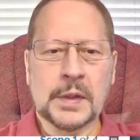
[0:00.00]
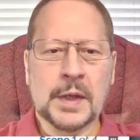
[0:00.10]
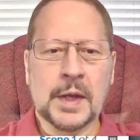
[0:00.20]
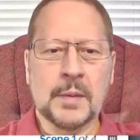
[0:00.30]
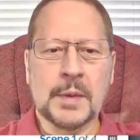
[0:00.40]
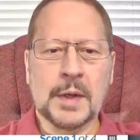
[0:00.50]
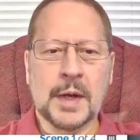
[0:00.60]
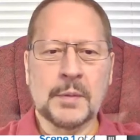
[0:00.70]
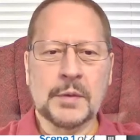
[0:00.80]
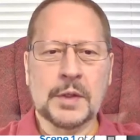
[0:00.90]
I'm
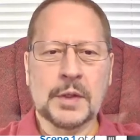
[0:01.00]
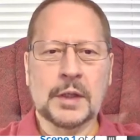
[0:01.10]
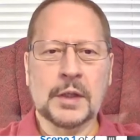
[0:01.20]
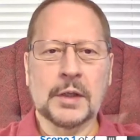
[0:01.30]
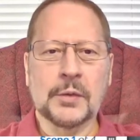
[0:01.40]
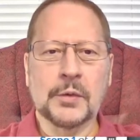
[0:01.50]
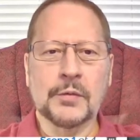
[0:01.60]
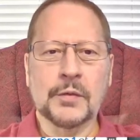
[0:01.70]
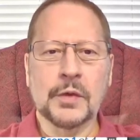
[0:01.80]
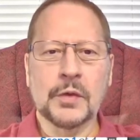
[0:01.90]
just going to click through a
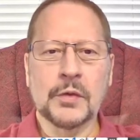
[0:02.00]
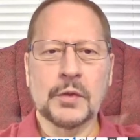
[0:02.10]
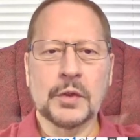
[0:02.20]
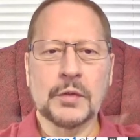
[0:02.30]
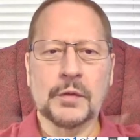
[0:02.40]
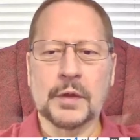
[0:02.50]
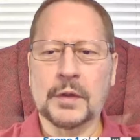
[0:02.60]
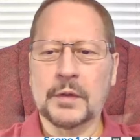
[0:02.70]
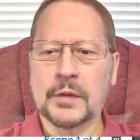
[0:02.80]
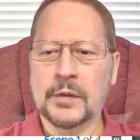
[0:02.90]
few just for
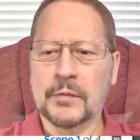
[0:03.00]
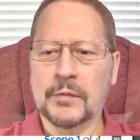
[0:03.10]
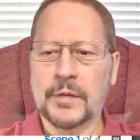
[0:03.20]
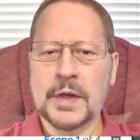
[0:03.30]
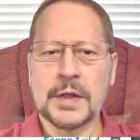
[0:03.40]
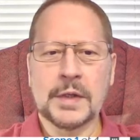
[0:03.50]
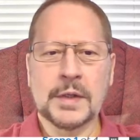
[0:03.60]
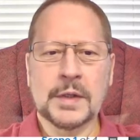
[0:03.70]
fun.